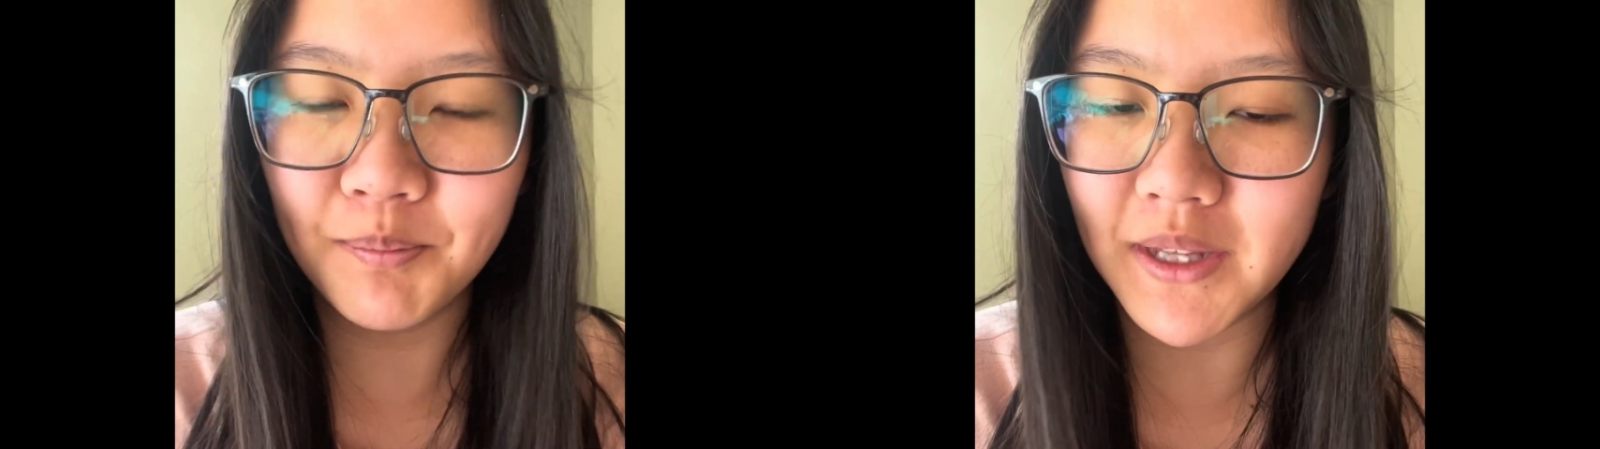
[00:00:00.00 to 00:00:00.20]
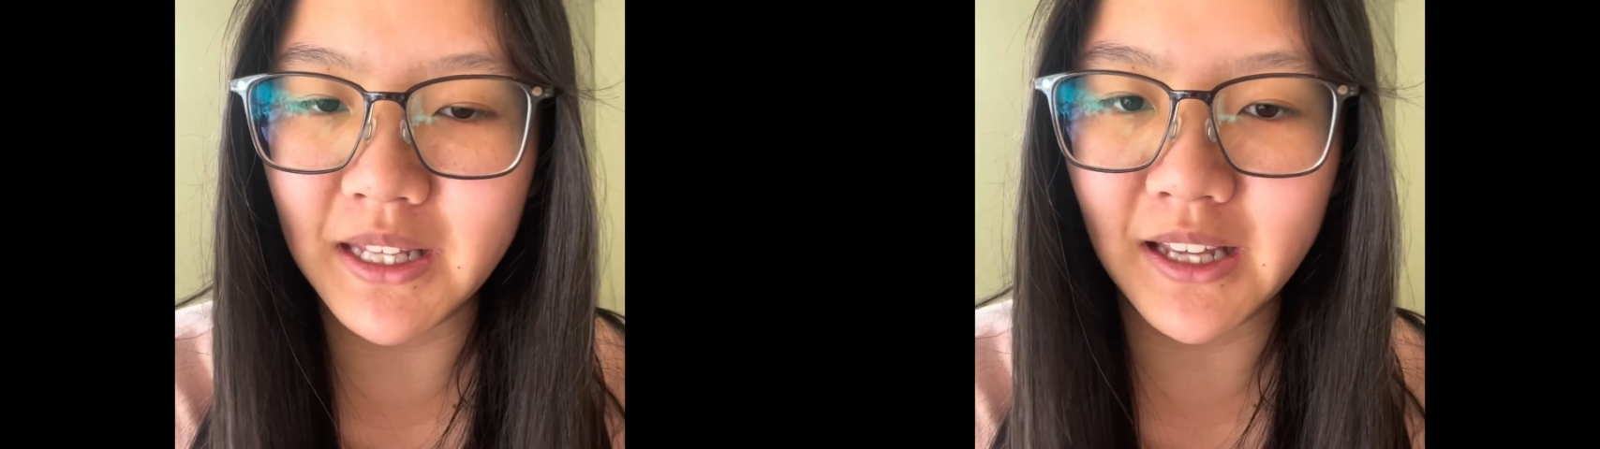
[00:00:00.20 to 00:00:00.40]

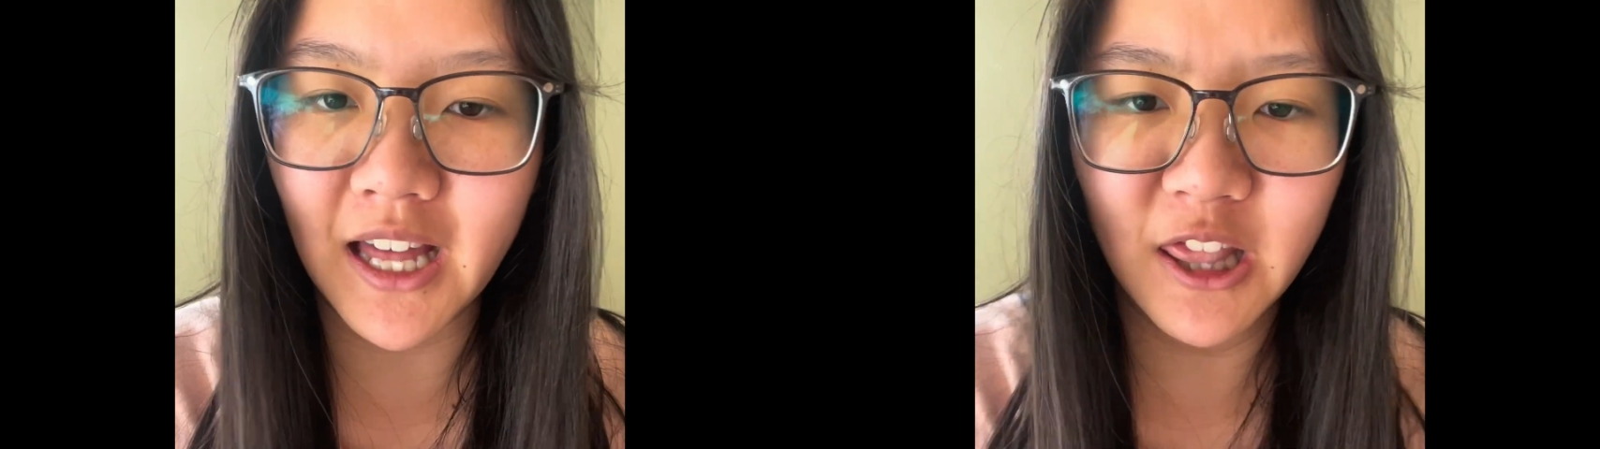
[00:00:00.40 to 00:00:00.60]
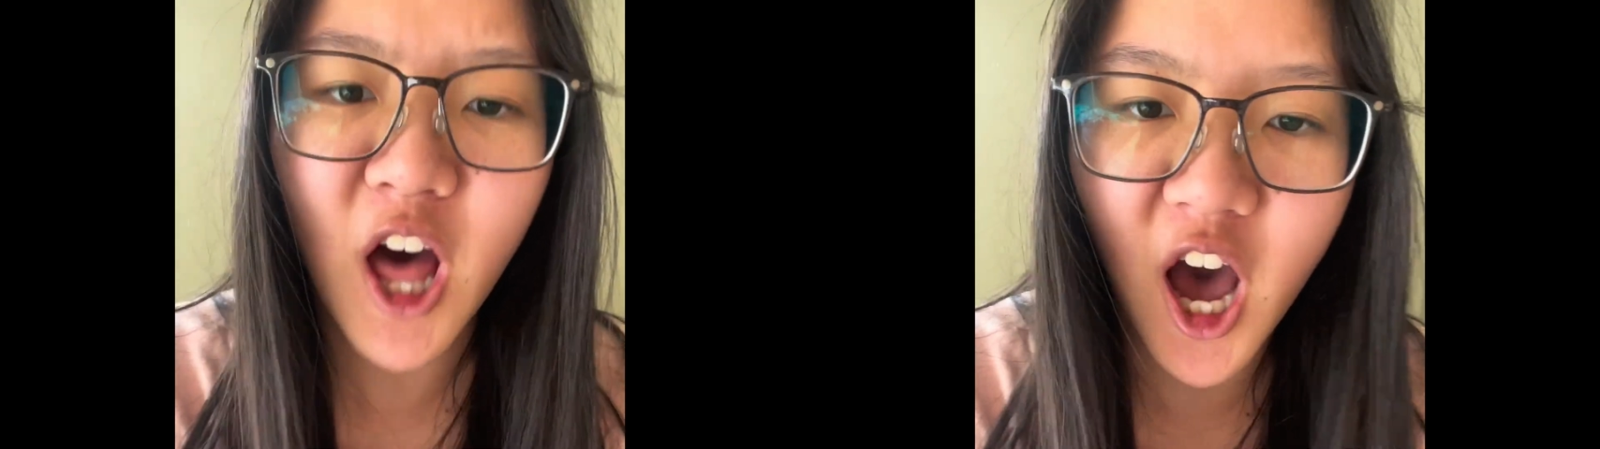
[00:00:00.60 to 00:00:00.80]
being
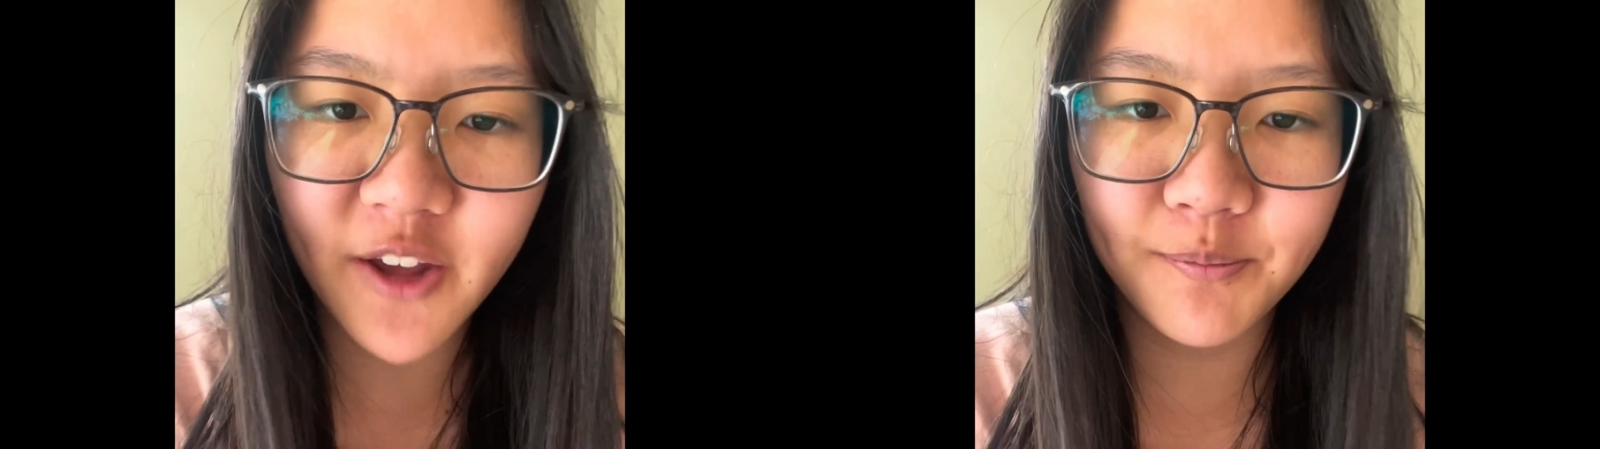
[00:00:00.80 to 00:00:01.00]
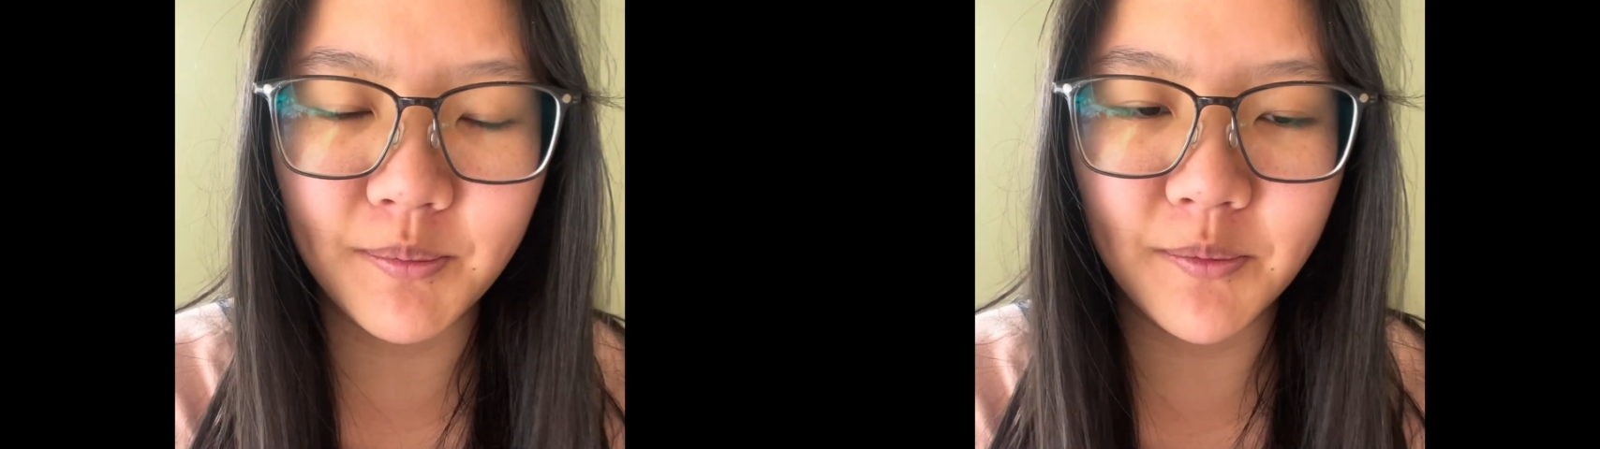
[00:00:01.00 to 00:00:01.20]

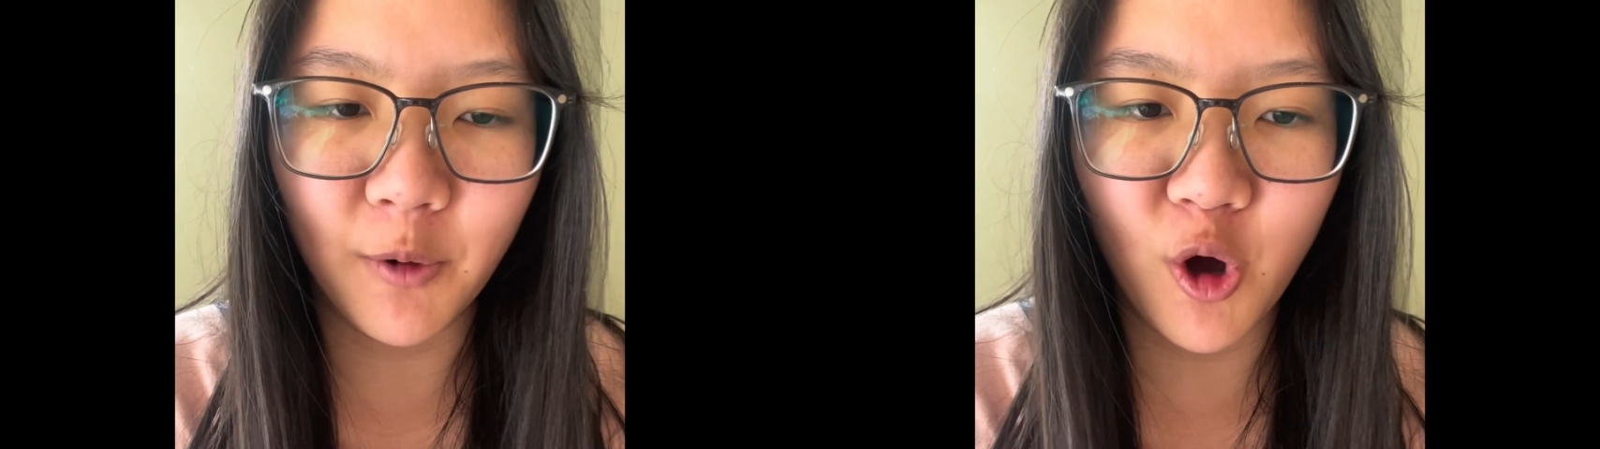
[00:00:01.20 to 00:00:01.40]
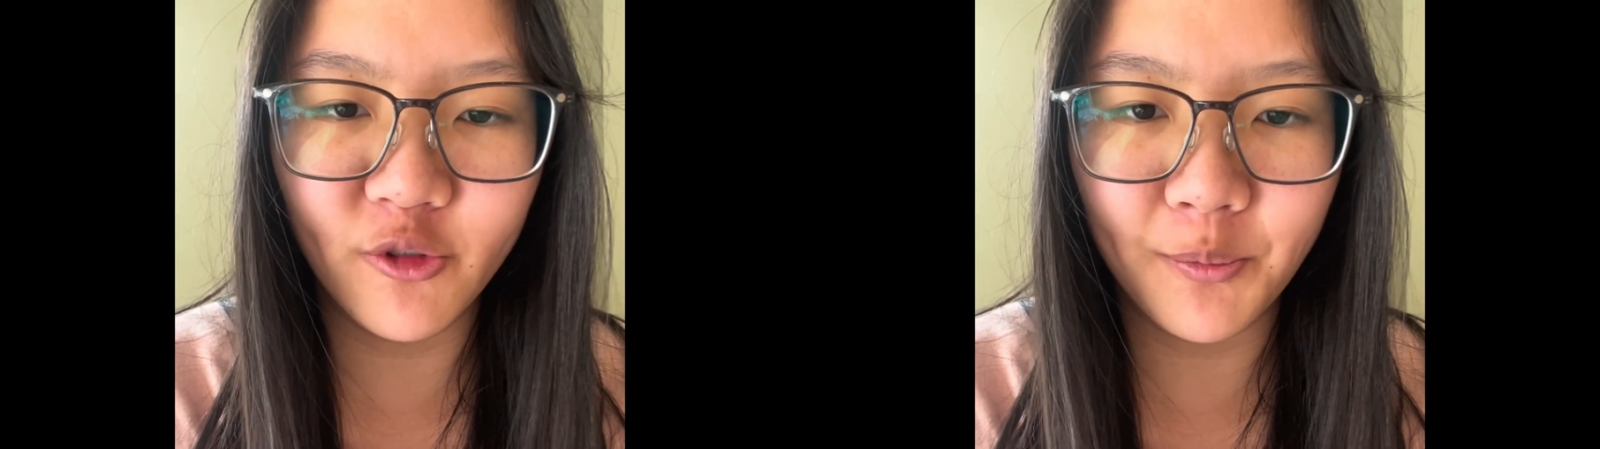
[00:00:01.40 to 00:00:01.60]
alive
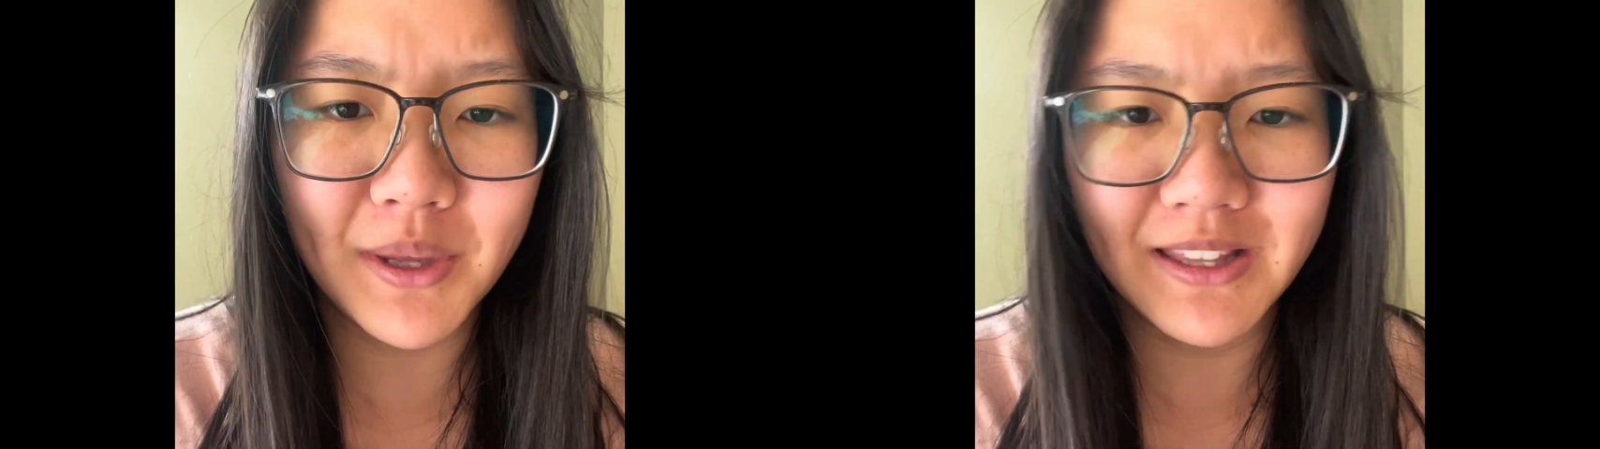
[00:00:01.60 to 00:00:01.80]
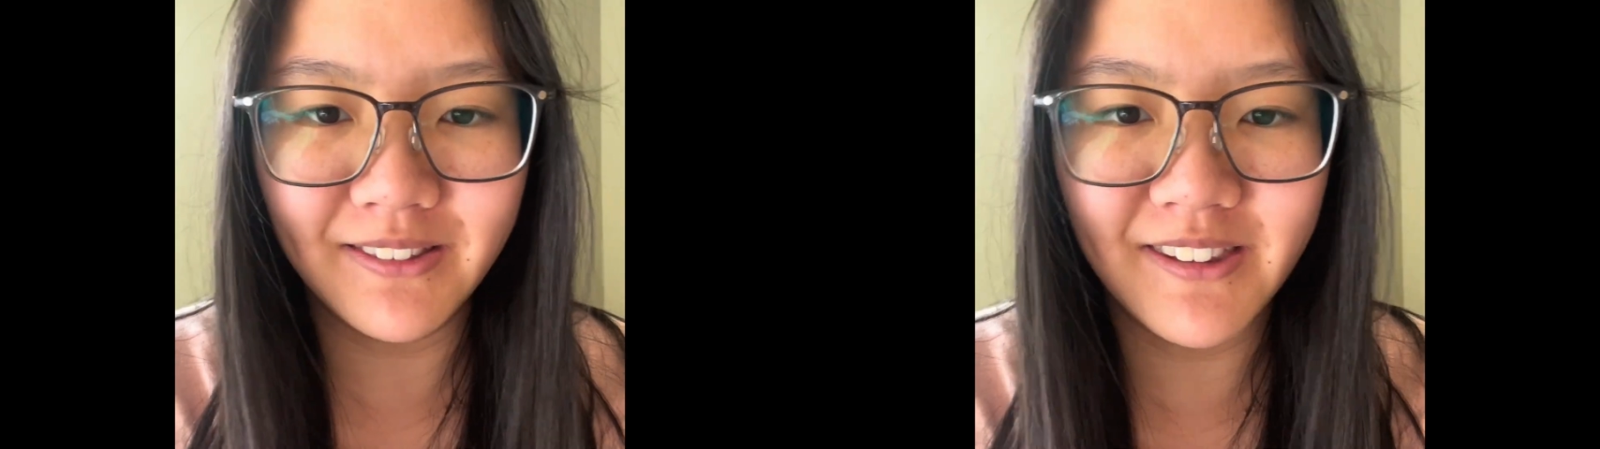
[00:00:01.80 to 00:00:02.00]
over
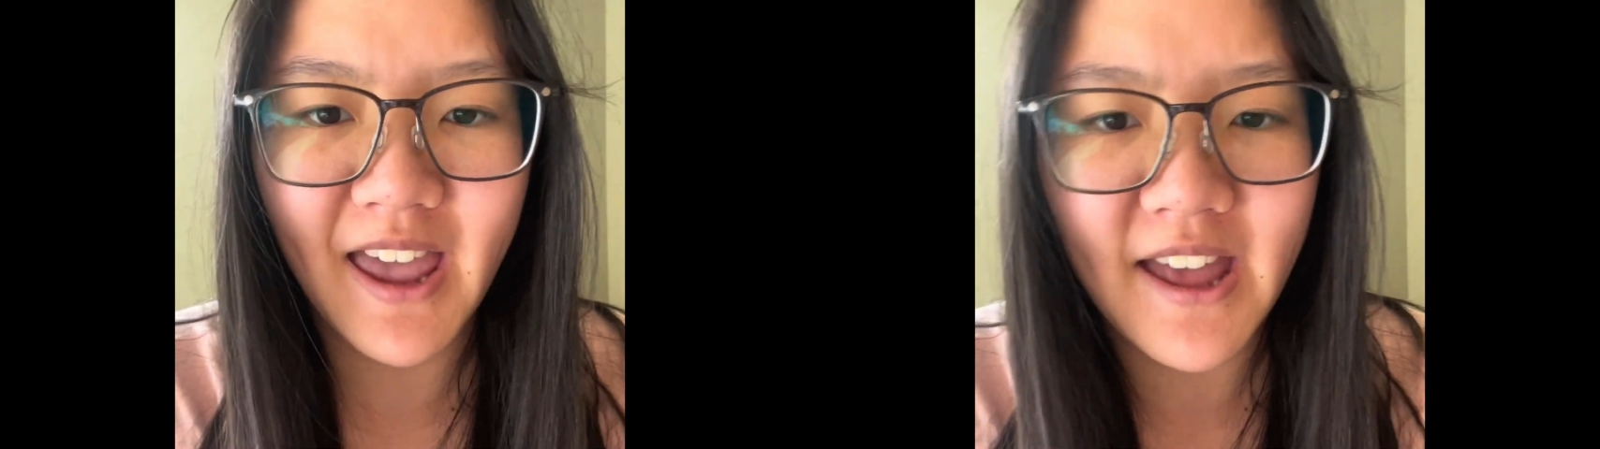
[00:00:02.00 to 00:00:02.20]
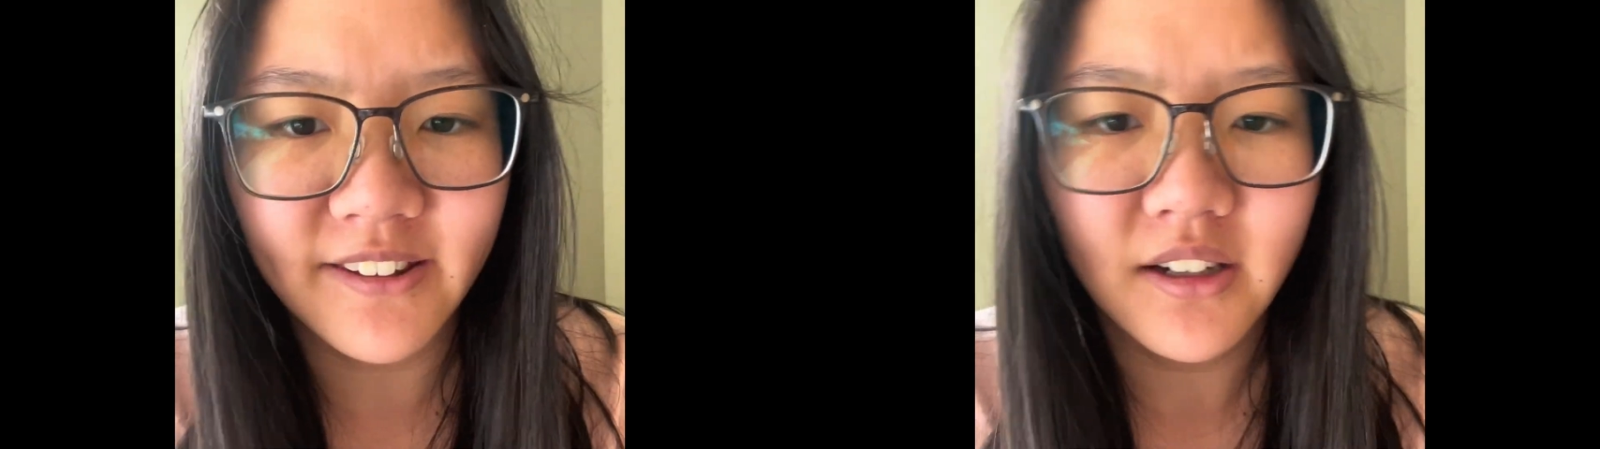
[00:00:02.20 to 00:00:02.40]
being
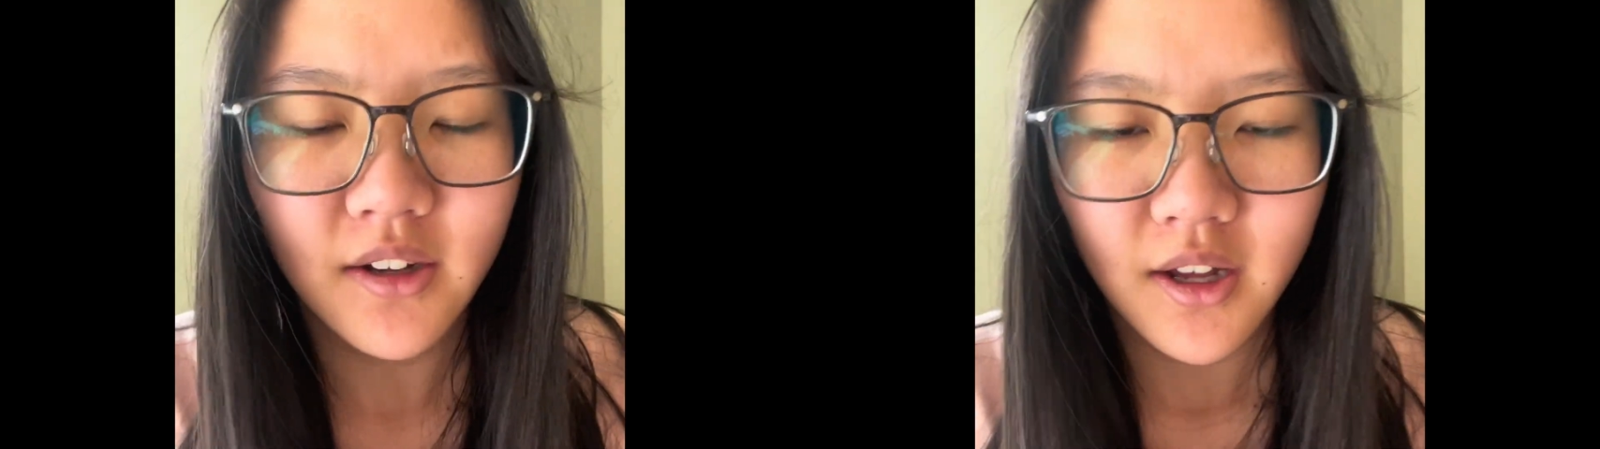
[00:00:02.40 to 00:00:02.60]
dead.